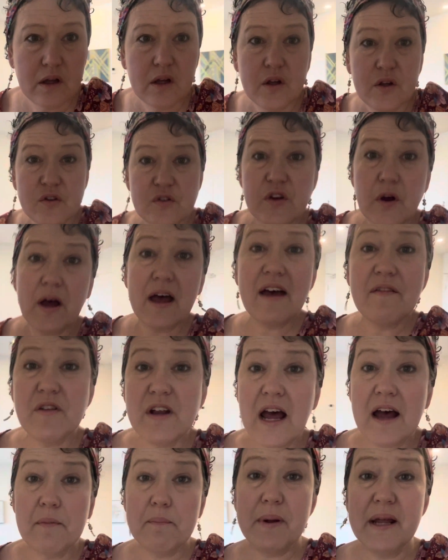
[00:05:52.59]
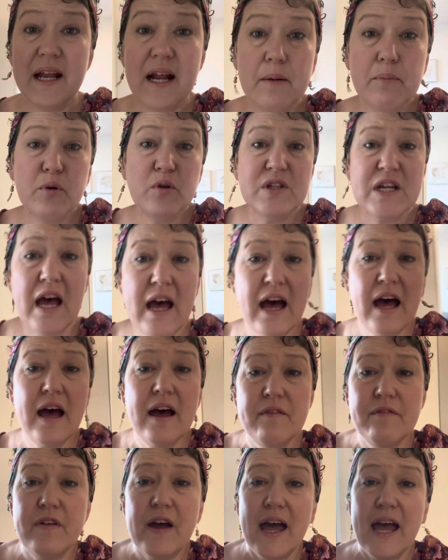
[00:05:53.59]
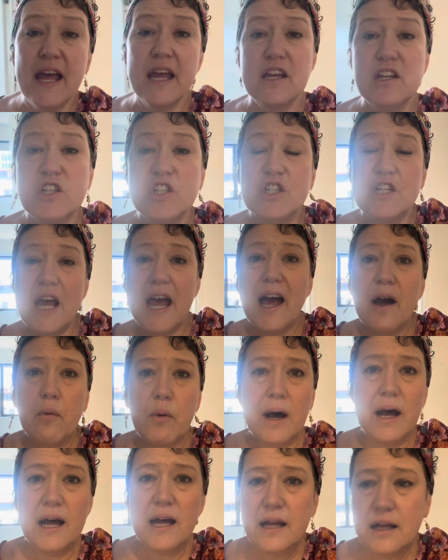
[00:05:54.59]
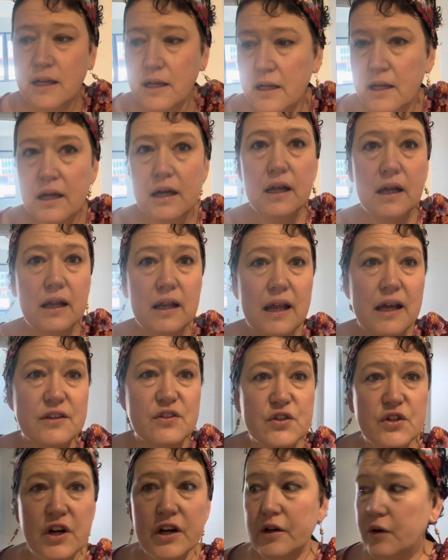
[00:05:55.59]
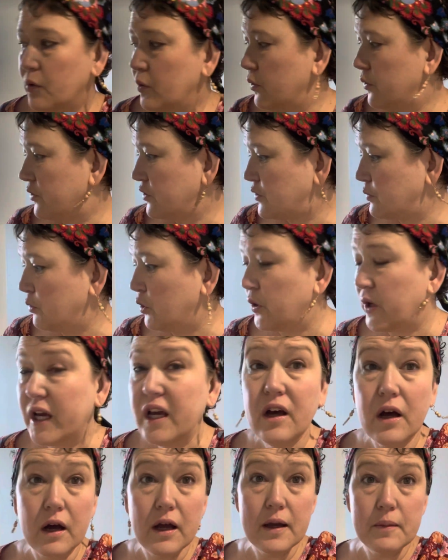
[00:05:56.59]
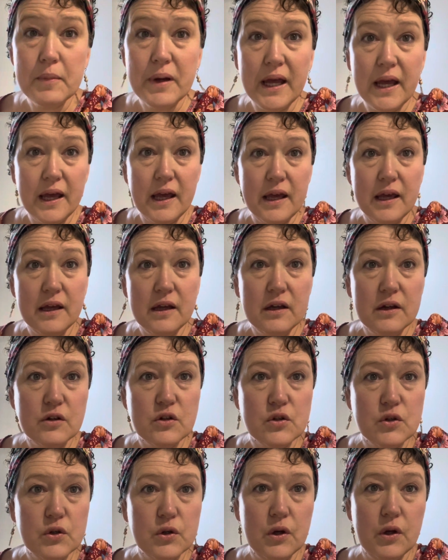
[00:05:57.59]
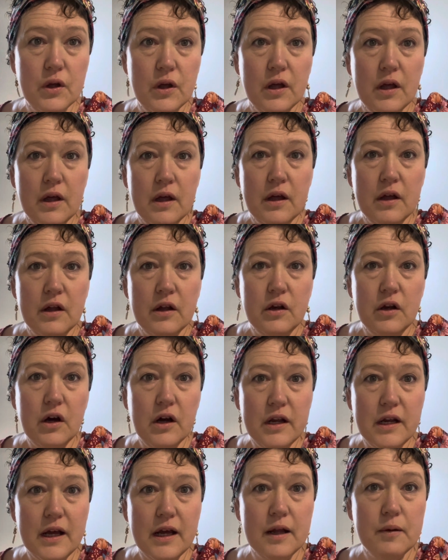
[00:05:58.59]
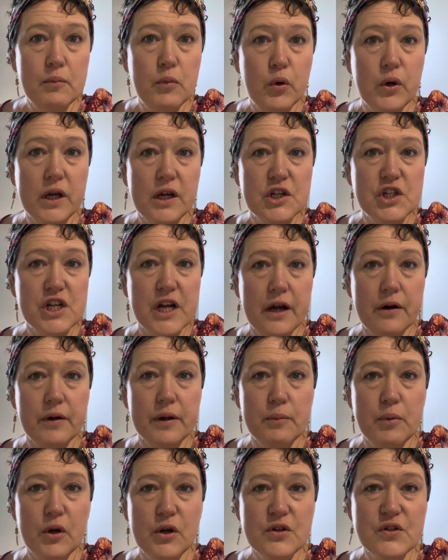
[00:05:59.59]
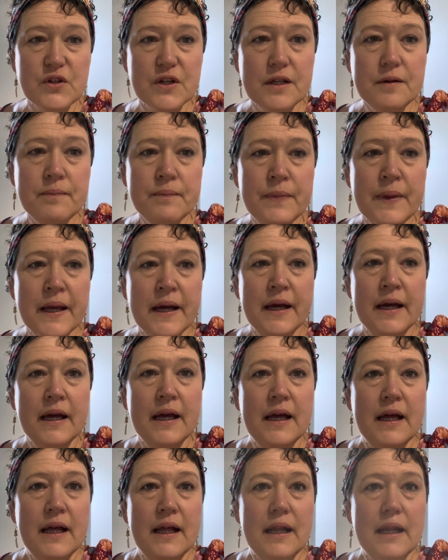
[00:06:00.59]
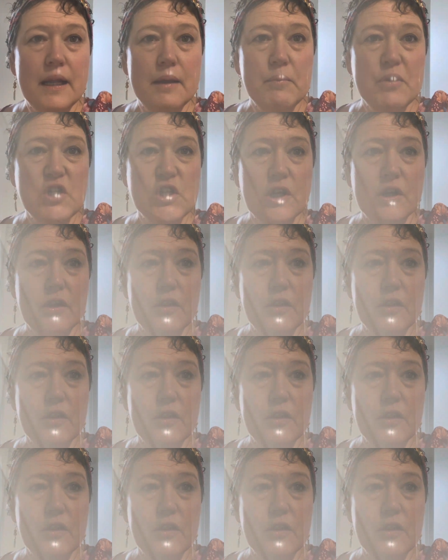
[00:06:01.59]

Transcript: So I haven't been able to have a shower last night or this morning. I am a night and morning showering person. Let me show you.